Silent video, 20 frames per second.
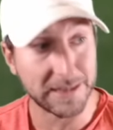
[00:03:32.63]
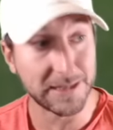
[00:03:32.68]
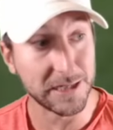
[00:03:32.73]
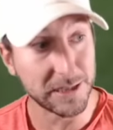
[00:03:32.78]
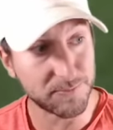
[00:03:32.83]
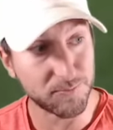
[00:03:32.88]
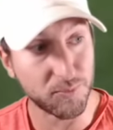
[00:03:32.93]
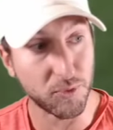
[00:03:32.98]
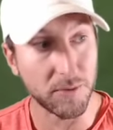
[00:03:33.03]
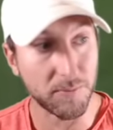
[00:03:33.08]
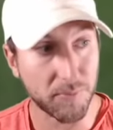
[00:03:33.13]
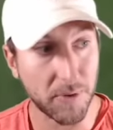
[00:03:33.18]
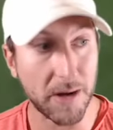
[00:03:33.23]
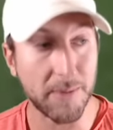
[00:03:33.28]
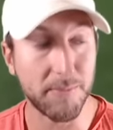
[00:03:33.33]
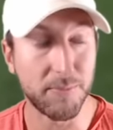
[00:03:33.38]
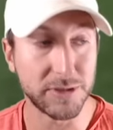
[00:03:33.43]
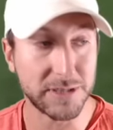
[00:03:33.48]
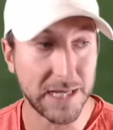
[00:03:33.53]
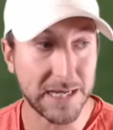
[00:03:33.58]

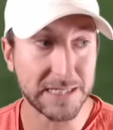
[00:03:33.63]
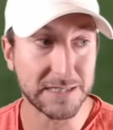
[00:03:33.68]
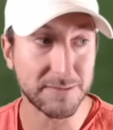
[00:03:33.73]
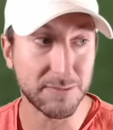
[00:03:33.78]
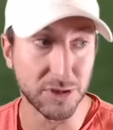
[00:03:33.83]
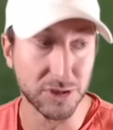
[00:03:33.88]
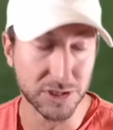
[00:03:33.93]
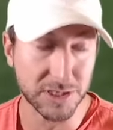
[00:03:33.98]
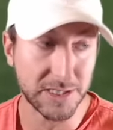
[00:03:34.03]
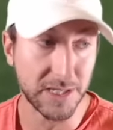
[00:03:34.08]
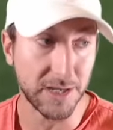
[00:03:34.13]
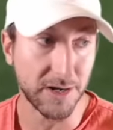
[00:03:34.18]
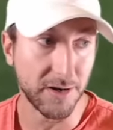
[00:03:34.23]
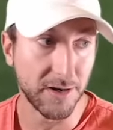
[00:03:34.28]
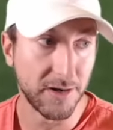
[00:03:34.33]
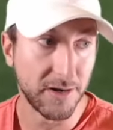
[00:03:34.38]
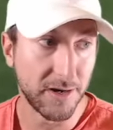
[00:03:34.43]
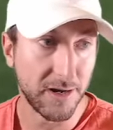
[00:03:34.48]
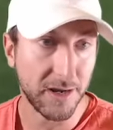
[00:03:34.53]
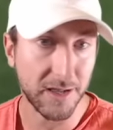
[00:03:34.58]
Taysom under
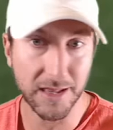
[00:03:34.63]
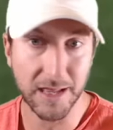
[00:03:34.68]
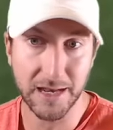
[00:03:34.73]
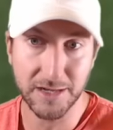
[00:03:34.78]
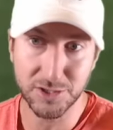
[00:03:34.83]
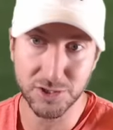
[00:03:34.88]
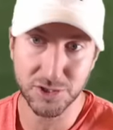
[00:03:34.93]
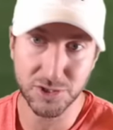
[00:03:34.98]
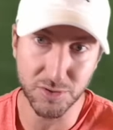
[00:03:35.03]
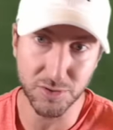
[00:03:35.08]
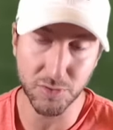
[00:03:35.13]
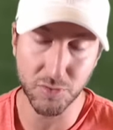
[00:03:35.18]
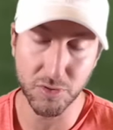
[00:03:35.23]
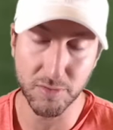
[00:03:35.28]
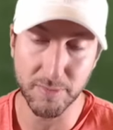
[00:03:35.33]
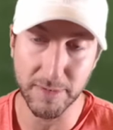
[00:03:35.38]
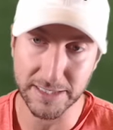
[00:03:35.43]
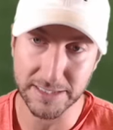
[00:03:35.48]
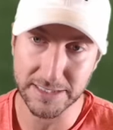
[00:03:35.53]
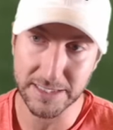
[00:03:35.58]
center and just do the
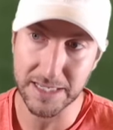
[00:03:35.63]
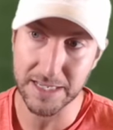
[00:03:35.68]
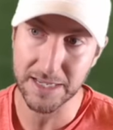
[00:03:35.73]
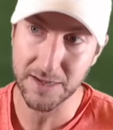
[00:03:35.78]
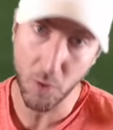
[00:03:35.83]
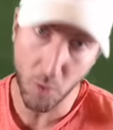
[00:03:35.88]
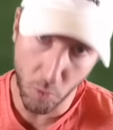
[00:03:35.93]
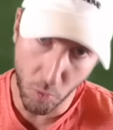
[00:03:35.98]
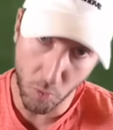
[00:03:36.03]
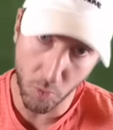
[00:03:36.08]
quarterback sneak,